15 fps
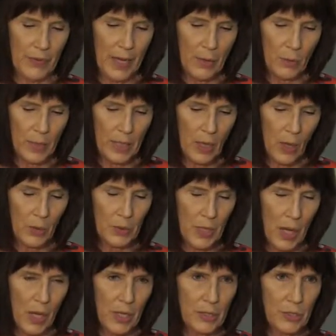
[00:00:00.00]
that we hold
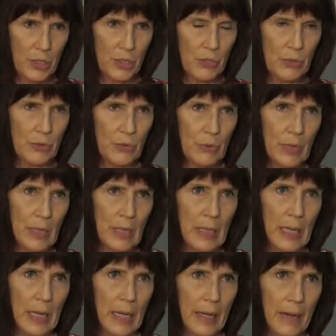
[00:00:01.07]
on to
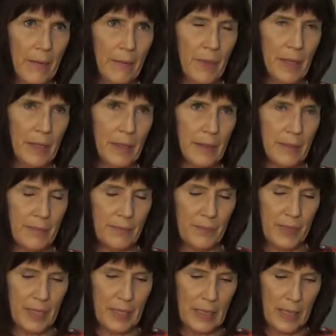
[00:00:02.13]
um, the,
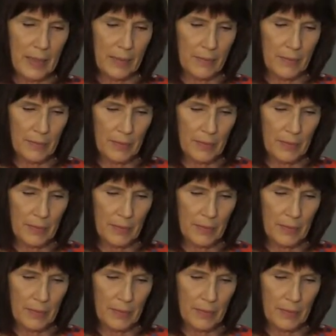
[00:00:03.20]
the uh,